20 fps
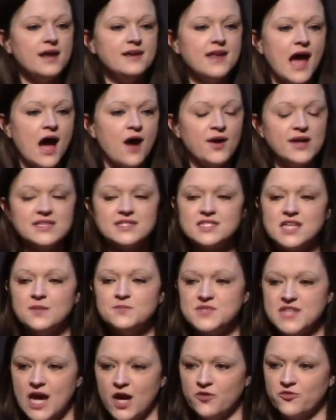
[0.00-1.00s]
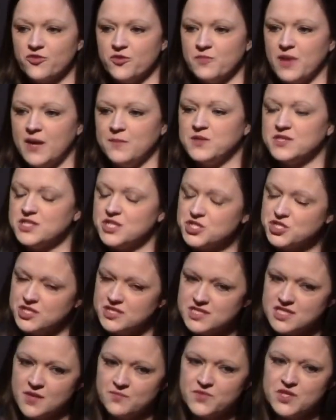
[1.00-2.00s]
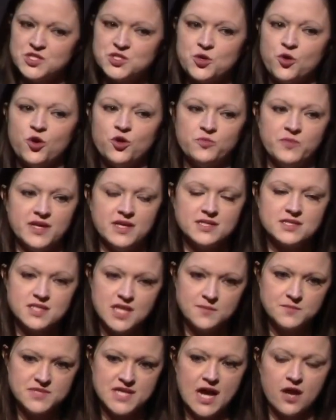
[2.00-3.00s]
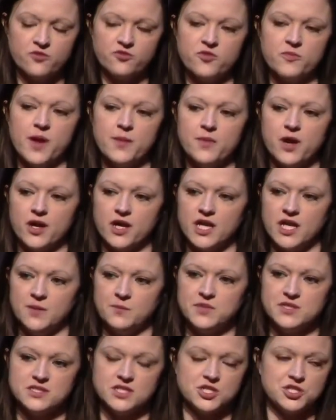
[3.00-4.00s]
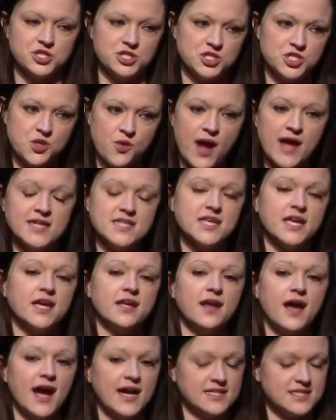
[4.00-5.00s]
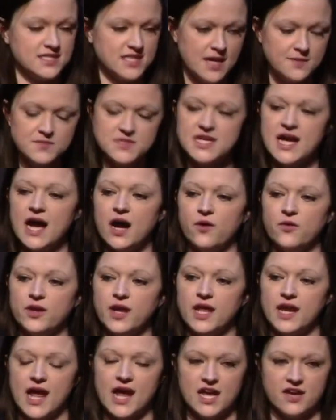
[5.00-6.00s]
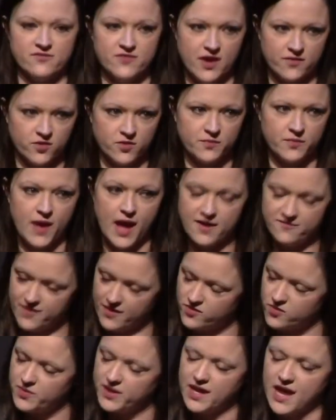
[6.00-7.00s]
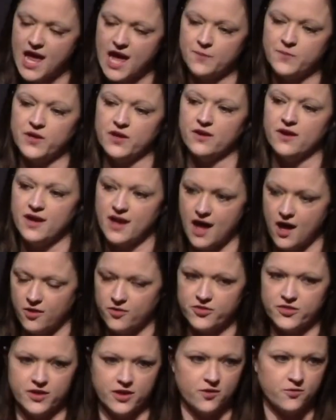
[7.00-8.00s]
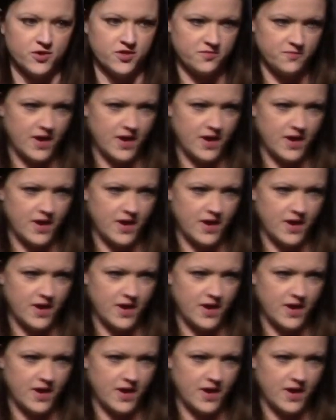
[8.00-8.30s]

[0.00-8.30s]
I stepped down from my position. Something told me to step down from my marketing position, so I did. I stepped down, and I've never been happier and healthier with